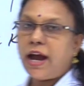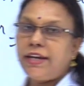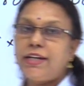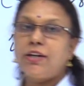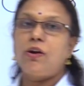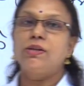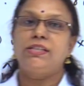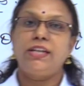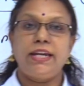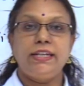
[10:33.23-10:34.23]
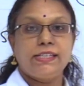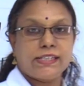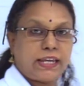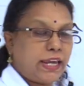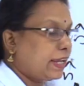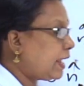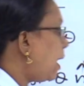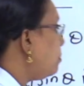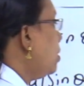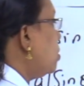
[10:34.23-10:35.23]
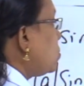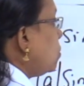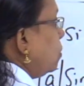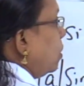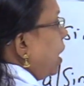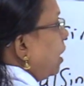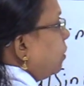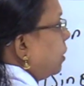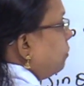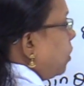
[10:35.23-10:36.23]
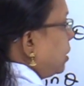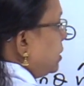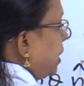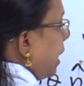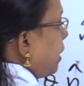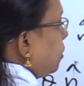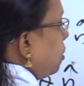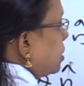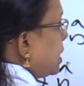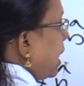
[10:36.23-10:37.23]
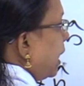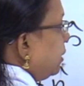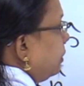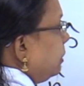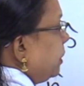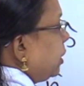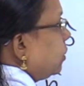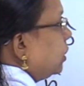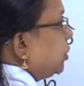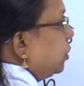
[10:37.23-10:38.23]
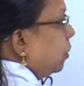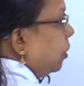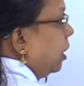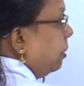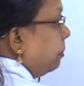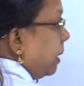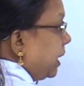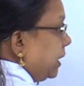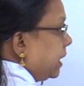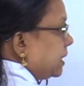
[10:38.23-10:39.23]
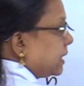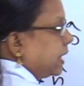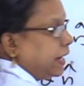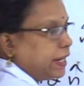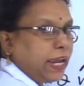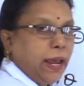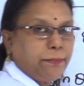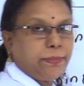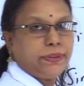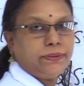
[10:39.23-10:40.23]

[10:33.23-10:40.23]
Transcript: I cross J is K cap. So J cross I will be equal to minus K cap.